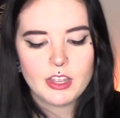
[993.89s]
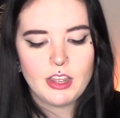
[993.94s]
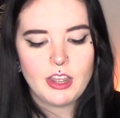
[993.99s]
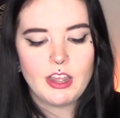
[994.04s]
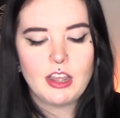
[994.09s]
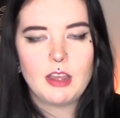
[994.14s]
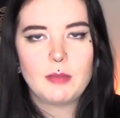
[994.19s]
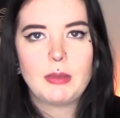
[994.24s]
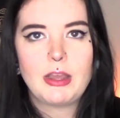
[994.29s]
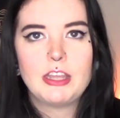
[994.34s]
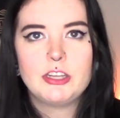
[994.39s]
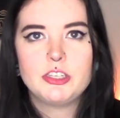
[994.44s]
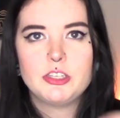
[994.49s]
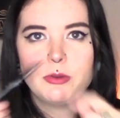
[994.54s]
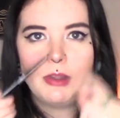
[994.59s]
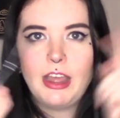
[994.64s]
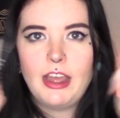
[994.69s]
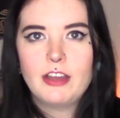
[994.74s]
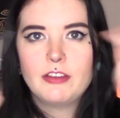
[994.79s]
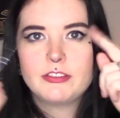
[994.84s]
Um, I do
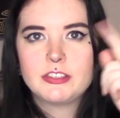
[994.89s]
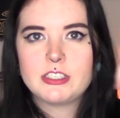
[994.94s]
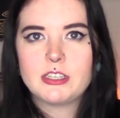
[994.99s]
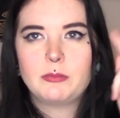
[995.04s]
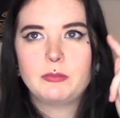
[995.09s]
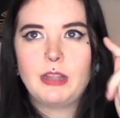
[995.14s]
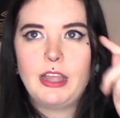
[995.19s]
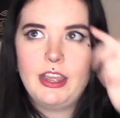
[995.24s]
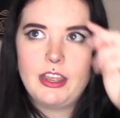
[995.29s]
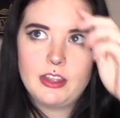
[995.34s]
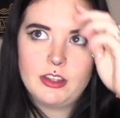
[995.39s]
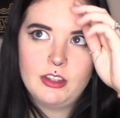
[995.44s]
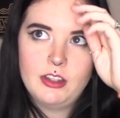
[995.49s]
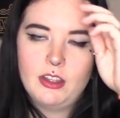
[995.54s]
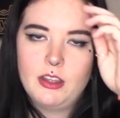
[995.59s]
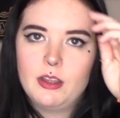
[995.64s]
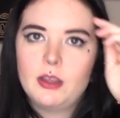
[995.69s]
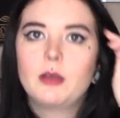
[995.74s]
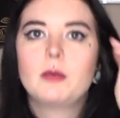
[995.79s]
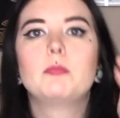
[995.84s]
have some like
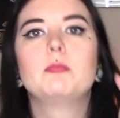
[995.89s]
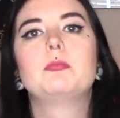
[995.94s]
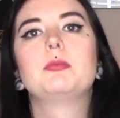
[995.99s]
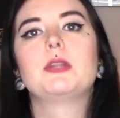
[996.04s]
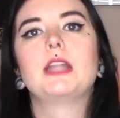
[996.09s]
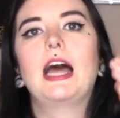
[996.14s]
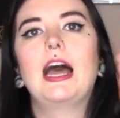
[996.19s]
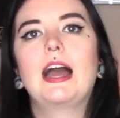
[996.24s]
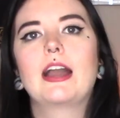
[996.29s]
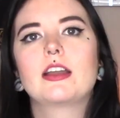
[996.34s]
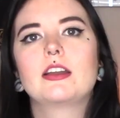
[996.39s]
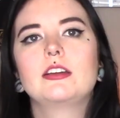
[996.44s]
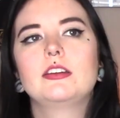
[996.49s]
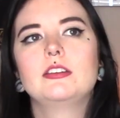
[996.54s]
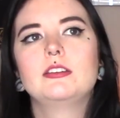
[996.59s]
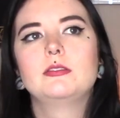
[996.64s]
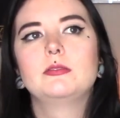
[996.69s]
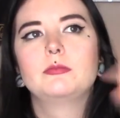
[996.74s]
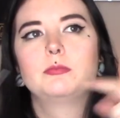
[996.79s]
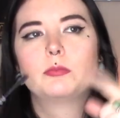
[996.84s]
black
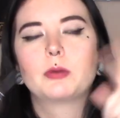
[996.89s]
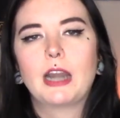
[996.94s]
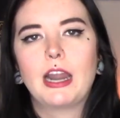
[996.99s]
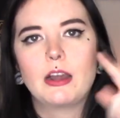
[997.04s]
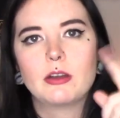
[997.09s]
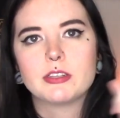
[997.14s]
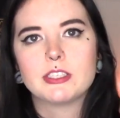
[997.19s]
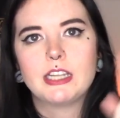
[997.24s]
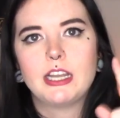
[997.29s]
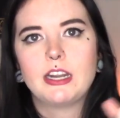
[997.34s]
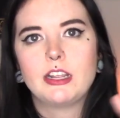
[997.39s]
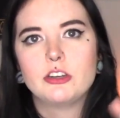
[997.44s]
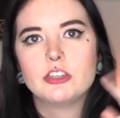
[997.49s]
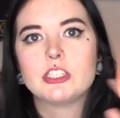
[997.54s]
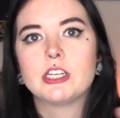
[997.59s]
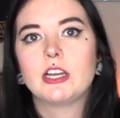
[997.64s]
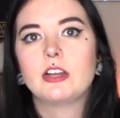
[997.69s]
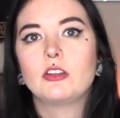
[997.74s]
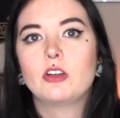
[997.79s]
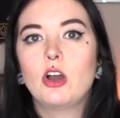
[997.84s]
brow setting
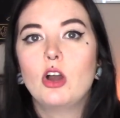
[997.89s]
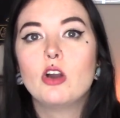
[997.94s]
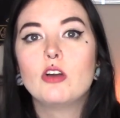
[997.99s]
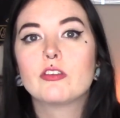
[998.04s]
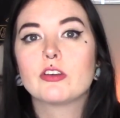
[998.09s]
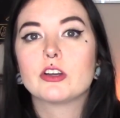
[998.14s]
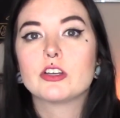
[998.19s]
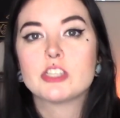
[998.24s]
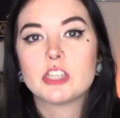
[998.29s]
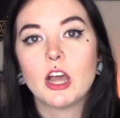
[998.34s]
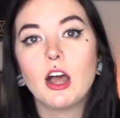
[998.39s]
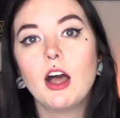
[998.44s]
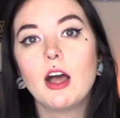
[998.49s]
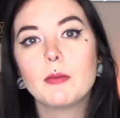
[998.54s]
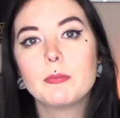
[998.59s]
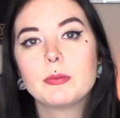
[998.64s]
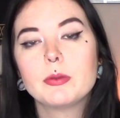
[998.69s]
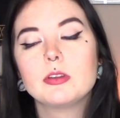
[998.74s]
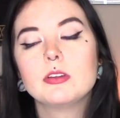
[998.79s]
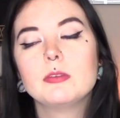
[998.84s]
gel over
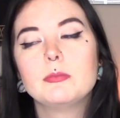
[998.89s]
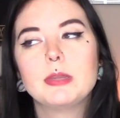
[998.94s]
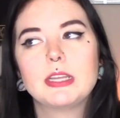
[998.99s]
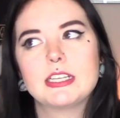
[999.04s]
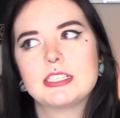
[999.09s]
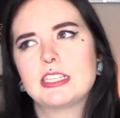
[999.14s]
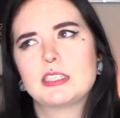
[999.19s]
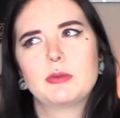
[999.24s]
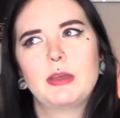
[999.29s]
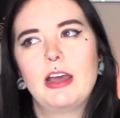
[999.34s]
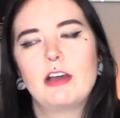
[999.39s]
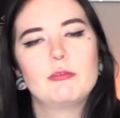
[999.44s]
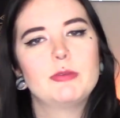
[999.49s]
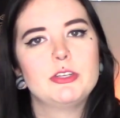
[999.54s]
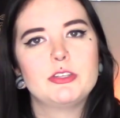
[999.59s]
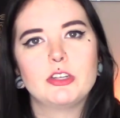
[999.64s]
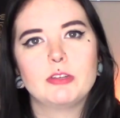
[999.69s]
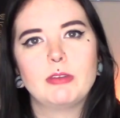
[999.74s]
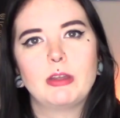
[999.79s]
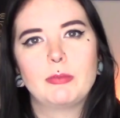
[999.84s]
top, because that's how I've been
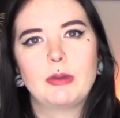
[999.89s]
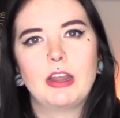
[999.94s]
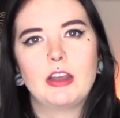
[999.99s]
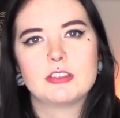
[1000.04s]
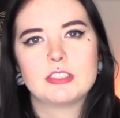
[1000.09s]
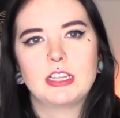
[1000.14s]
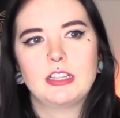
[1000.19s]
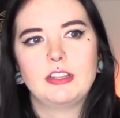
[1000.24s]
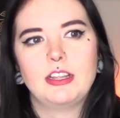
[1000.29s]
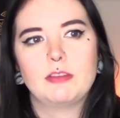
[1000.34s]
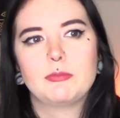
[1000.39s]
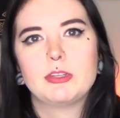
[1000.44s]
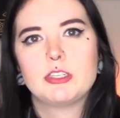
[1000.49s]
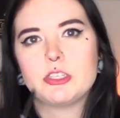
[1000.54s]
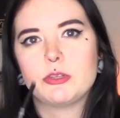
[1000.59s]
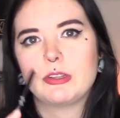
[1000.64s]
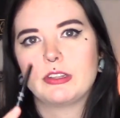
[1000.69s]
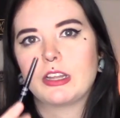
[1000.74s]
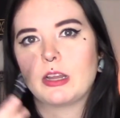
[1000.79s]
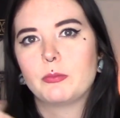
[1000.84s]
doing my brows lately. I've been
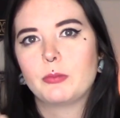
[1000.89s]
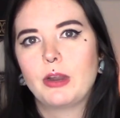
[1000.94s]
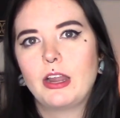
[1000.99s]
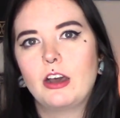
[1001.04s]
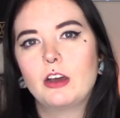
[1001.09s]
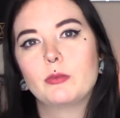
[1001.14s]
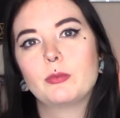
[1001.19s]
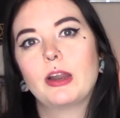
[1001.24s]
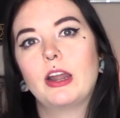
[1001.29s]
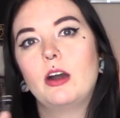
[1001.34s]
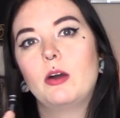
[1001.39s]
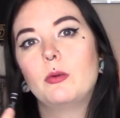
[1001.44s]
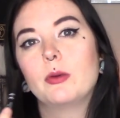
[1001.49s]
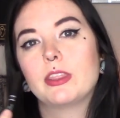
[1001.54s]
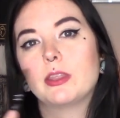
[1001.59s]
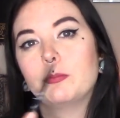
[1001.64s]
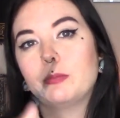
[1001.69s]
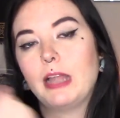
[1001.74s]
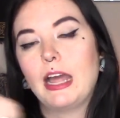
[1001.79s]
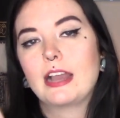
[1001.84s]
doing like a brown brow with
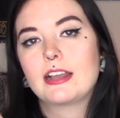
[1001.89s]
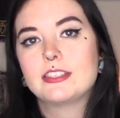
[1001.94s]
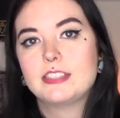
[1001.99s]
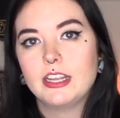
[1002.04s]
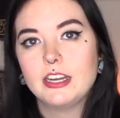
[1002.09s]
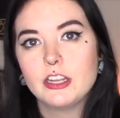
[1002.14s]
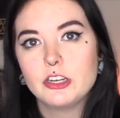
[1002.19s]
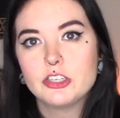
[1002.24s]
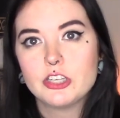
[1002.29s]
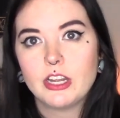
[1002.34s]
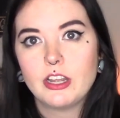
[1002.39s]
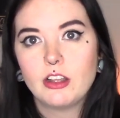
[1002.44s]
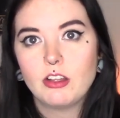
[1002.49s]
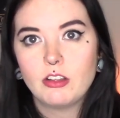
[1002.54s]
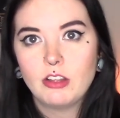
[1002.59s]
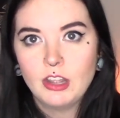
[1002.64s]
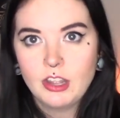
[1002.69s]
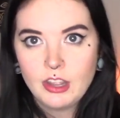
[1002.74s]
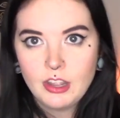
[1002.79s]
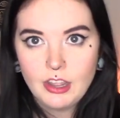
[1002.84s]
a black setting
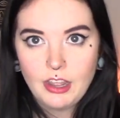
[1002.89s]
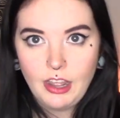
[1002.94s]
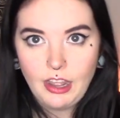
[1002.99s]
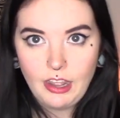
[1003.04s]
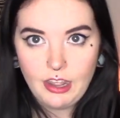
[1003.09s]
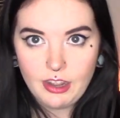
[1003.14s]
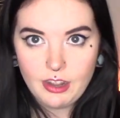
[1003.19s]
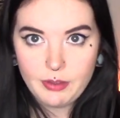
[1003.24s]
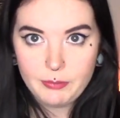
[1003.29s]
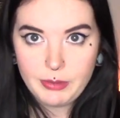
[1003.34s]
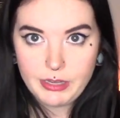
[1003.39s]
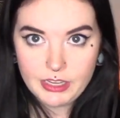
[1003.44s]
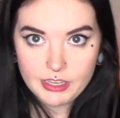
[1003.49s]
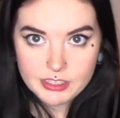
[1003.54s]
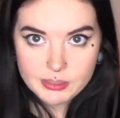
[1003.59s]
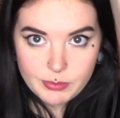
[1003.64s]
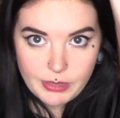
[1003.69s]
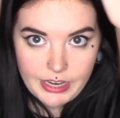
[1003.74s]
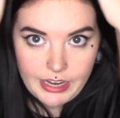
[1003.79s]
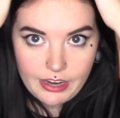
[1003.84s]
gel uh,
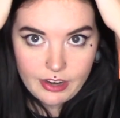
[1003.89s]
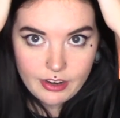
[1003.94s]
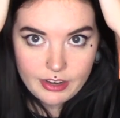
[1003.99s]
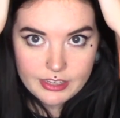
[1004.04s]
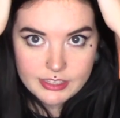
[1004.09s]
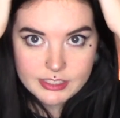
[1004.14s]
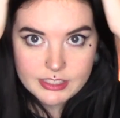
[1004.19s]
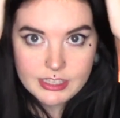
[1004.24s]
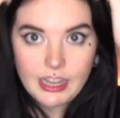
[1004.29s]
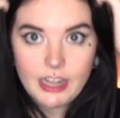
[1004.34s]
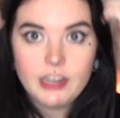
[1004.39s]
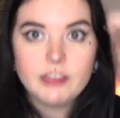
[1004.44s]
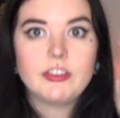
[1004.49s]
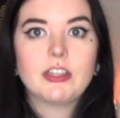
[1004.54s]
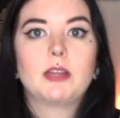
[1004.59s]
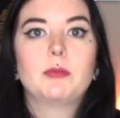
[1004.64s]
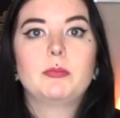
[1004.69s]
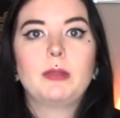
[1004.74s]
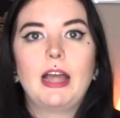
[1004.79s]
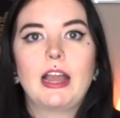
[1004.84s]
because my hair is kind of
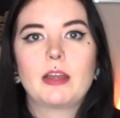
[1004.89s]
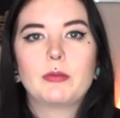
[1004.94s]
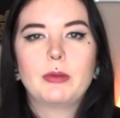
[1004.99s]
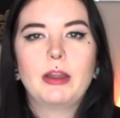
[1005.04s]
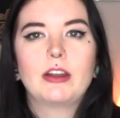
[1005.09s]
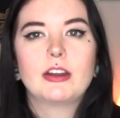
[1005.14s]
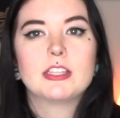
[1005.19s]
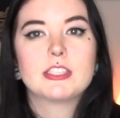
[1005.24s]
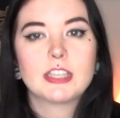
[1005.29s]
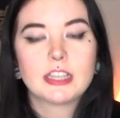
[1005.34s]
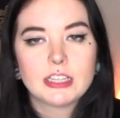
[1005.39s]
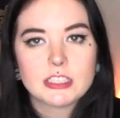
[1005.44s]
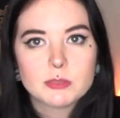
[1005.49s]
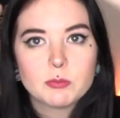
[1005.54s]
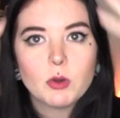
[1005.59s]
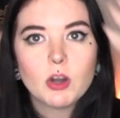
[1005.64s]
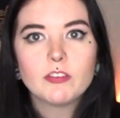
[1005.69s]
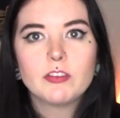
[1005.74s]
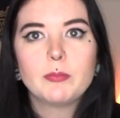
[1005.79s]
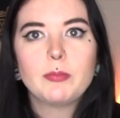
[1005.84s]
like a black brown. It's like, it's
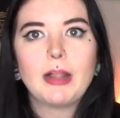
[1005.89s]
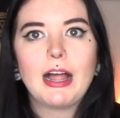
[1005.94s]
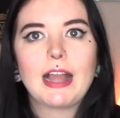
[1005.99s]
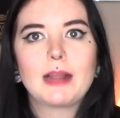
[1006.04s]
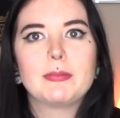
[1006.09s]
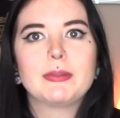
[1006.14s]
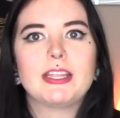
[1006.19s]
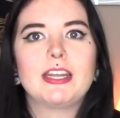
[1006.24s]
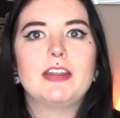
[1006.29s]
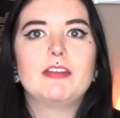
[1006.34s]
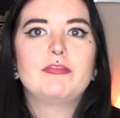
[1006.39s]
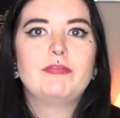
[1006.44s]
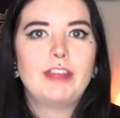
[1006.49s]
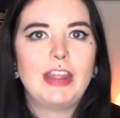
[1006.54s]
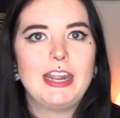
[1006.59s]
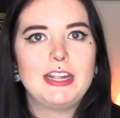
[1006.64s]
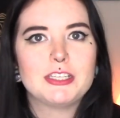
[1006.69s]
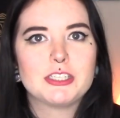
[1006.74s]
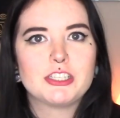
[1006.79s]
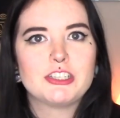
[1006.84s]
more of a black, but then it
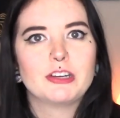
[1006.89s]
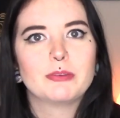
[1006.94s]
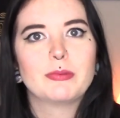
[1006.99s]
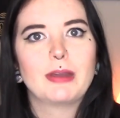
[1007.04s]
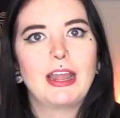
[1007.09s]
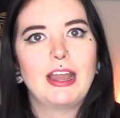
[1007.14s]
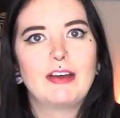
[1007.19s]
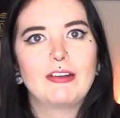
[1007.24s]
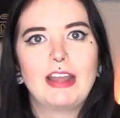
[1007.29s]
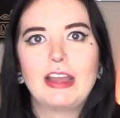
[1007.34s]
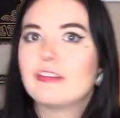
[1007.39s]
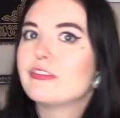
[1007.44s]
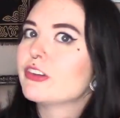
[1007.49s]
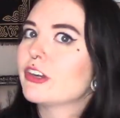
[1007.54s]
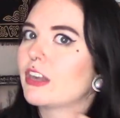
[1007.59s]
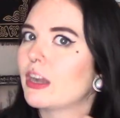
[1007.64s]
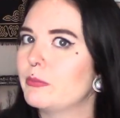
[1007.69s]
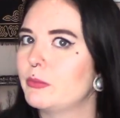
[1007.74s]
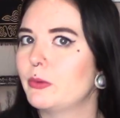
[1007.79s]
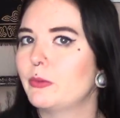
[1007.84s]
fades to a brown after
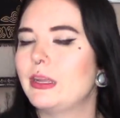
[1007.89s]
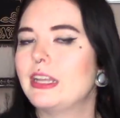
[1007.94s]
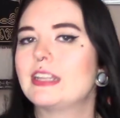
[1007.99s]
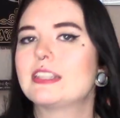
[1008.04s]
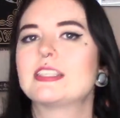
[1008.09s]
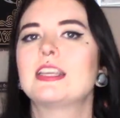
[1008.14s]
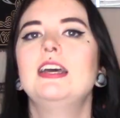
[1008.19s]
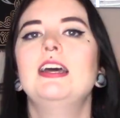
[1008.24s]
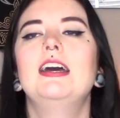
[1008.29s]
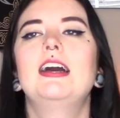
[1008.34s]
a couple weeks.